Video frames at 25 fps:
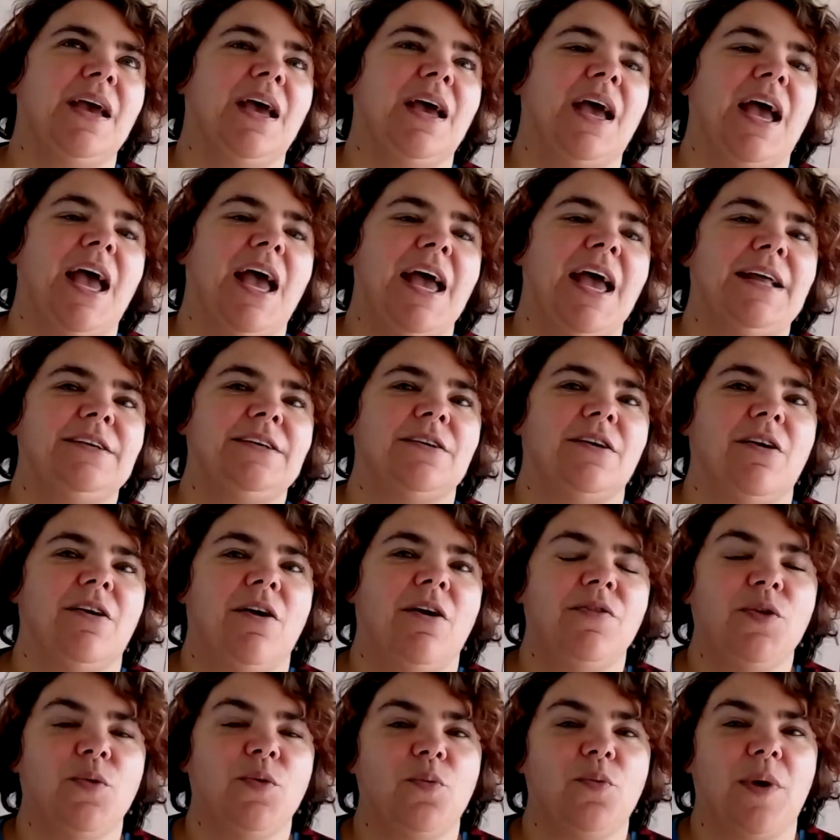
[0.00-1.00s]
And
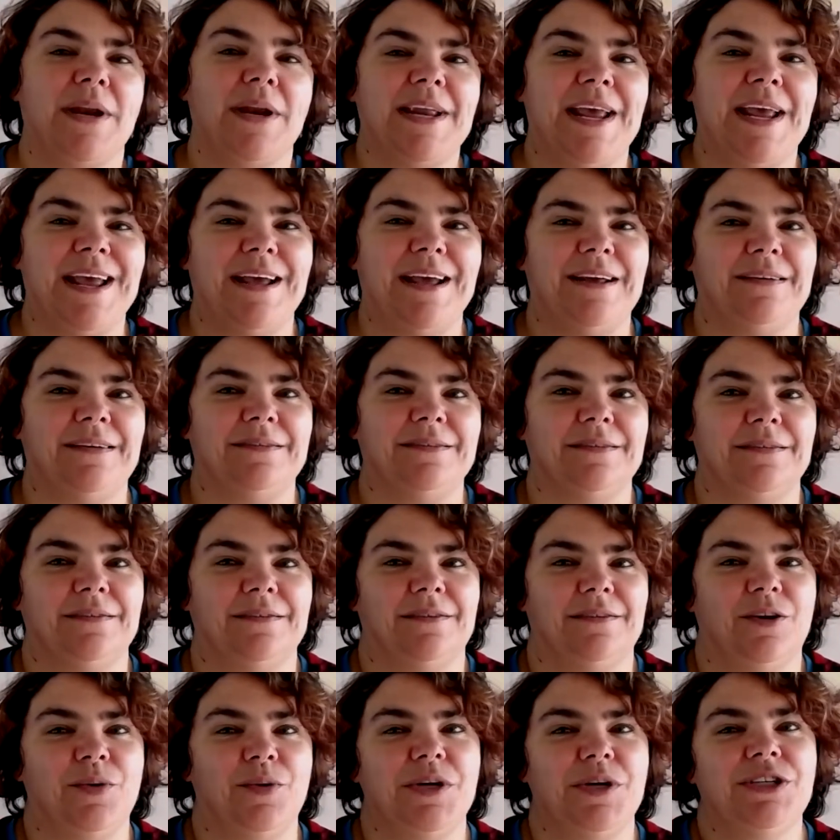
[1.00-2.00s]
on the one hand,
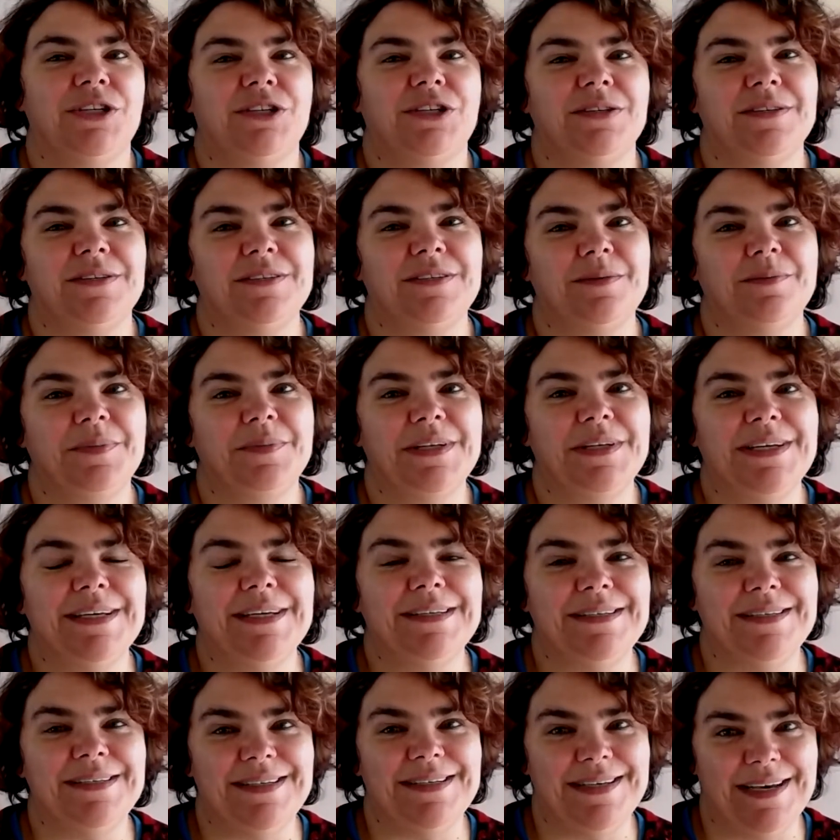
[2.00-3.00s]
the question simply
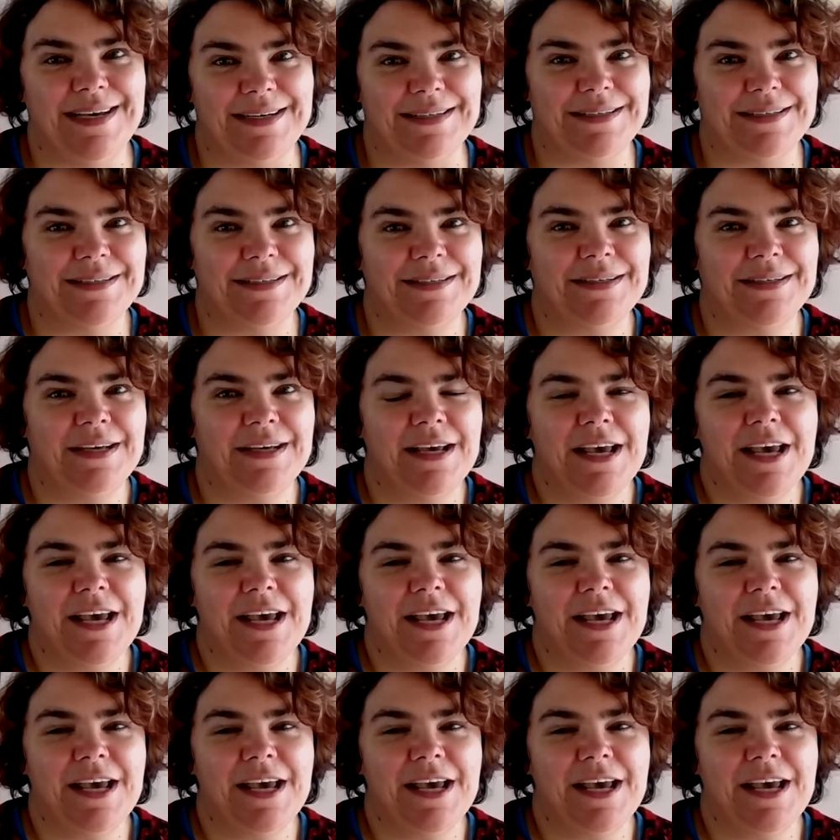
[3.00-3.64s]
is yes.